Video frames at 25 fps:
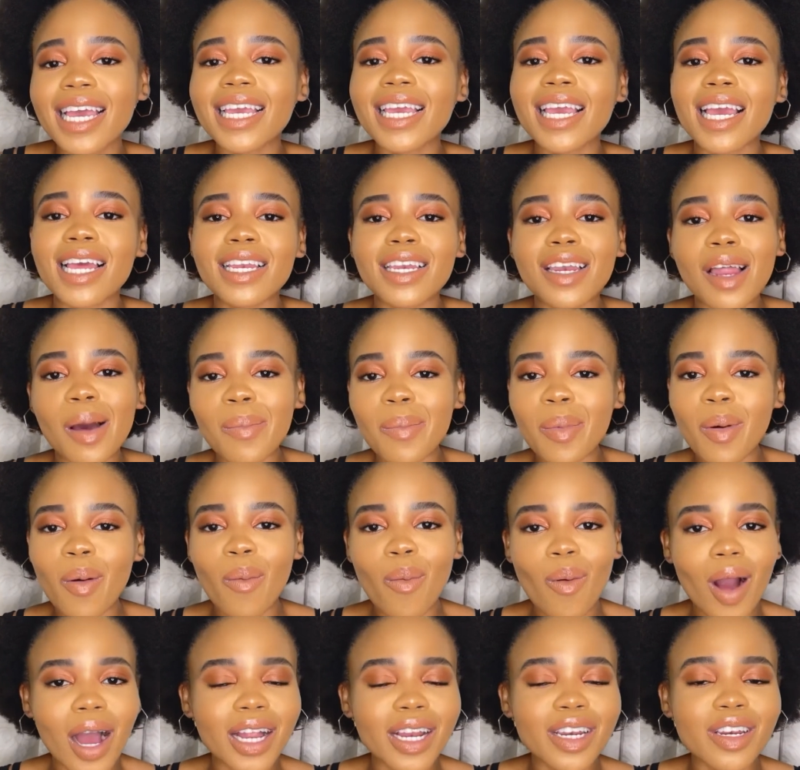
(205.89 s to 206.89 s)
can, number
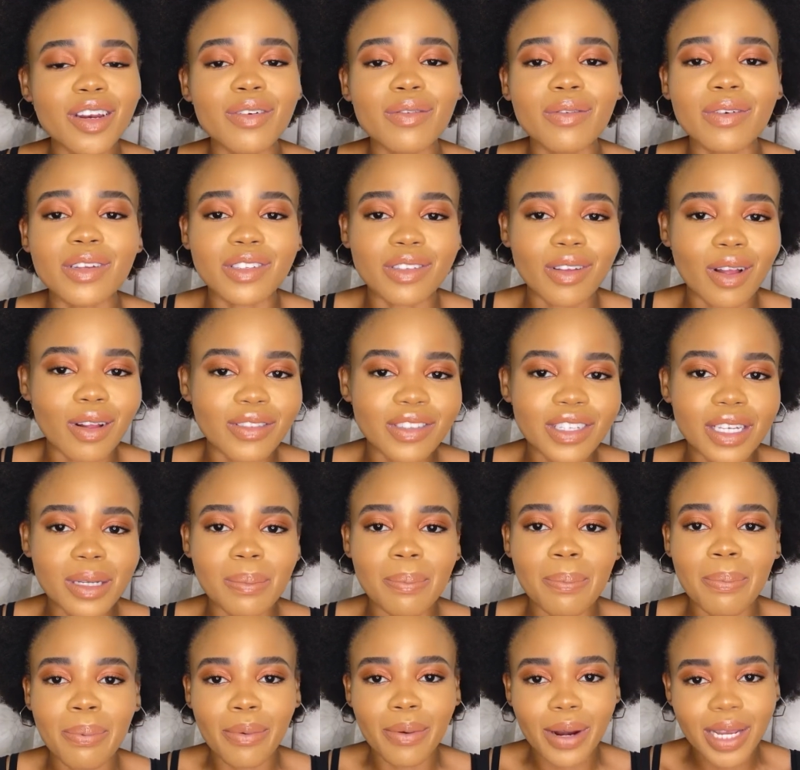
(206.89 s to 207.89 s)
1, result
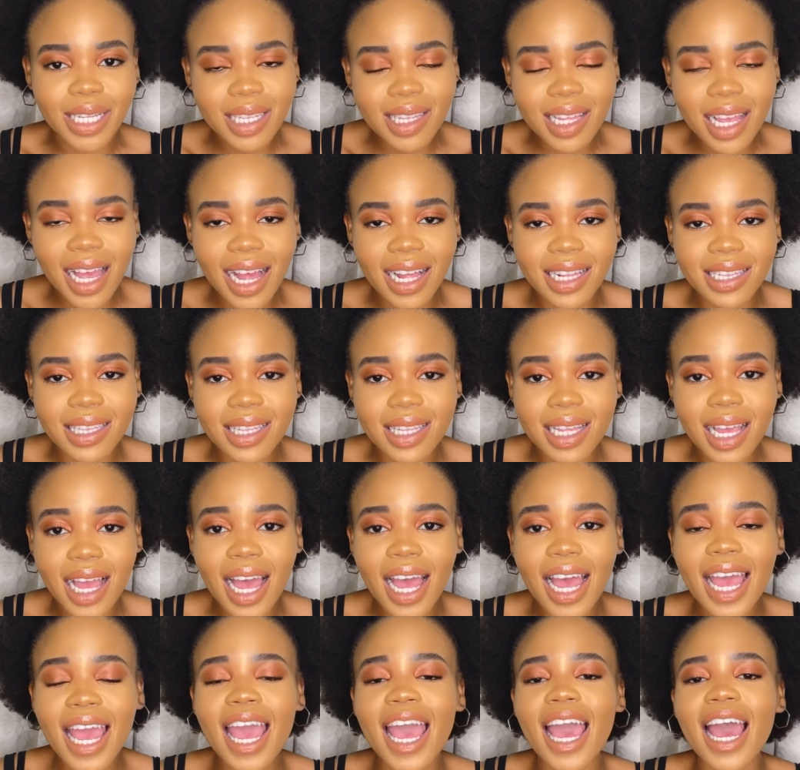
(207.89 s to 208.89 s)
in breast cancer,